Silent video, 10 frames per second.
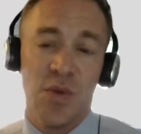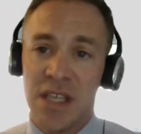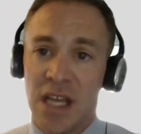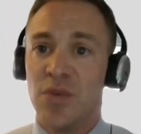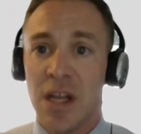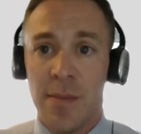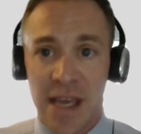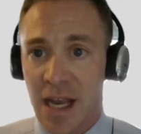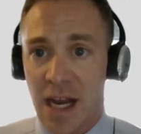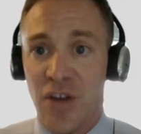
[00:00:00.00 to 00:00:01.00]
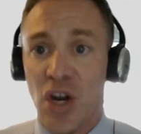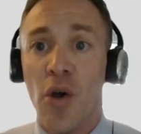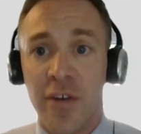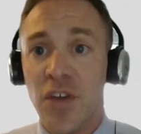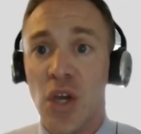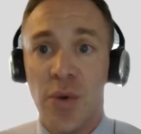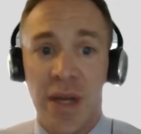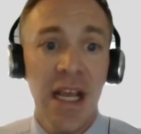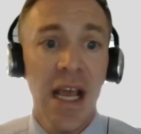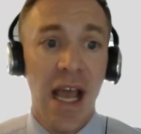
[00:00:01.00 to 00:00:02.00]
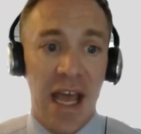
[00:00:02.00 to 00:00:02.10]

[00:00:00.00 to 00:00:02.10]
We said it was going to be a kind of an overview and